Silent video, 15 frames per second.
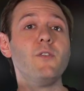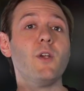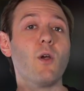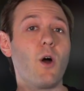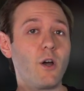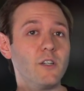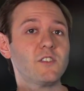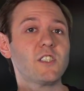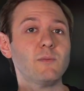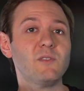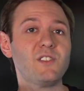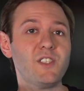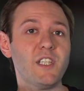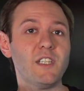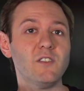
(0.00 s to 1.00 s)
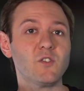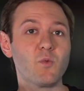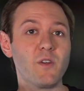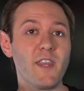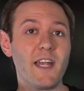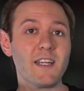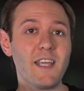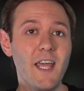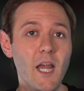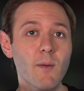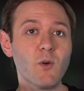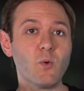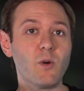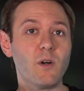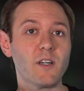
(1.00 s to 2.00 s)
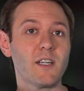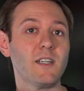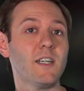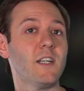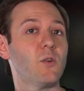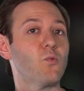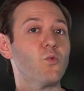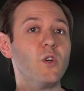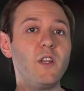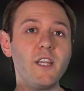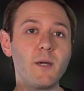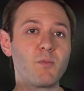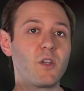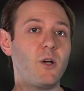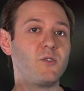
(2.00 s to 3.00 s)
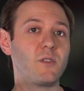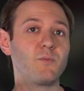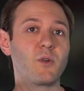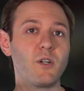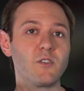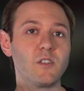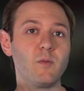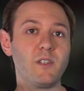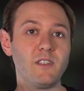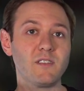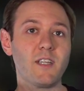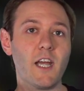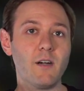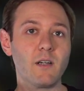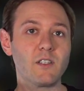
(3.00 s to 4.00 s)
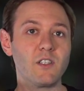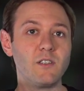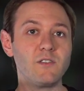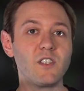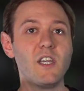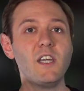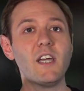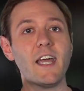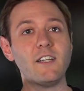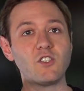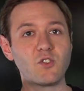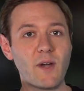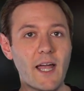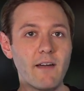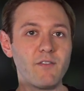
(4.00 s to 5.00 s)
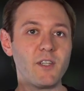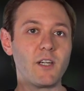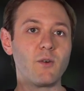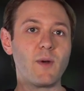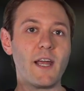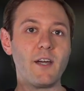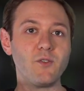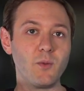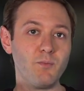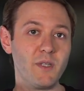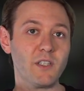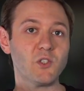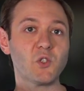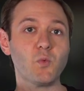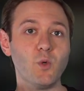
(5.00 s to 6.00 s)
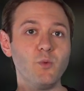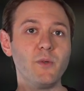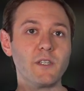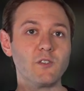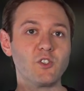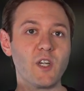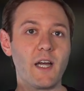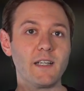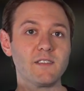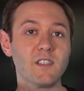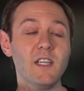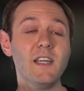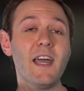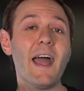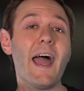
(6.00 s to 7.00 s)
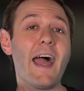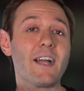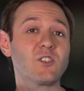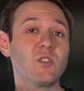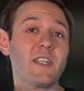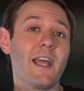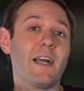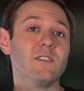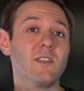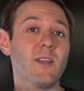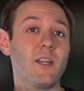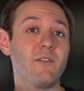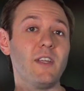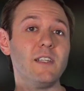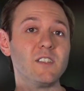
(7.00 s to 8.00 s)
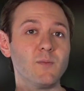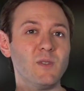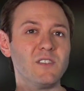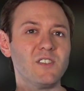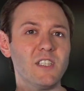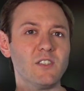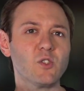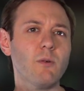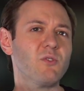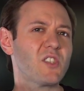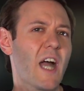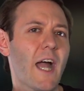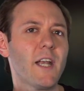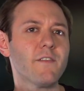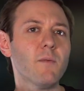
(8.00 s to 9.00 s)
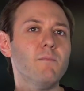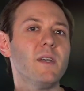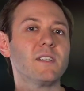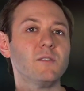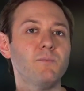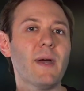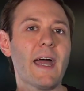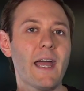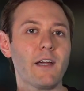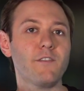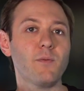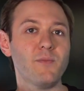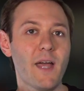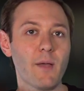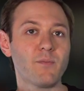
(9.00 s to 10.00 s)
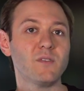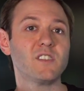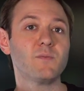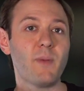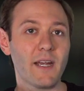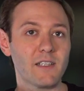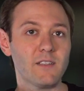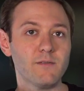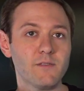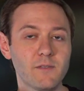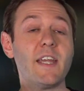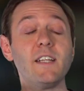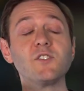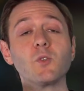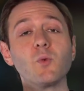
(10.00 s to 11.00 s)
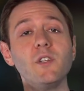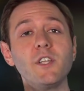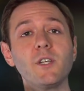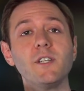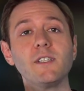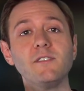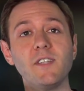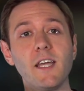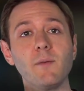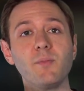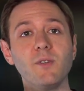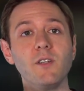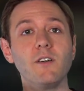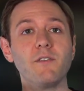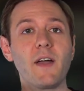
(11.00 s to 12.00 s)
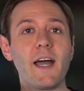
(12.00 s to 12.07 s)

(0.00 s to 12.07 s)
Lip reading: there are some scenes where that camera work and getting really up close and personal with these characters and traveling around in big swooping shots actually adds a lot of intimacy. So it was kind of a mixed bag from that perspective. And it's a really good example of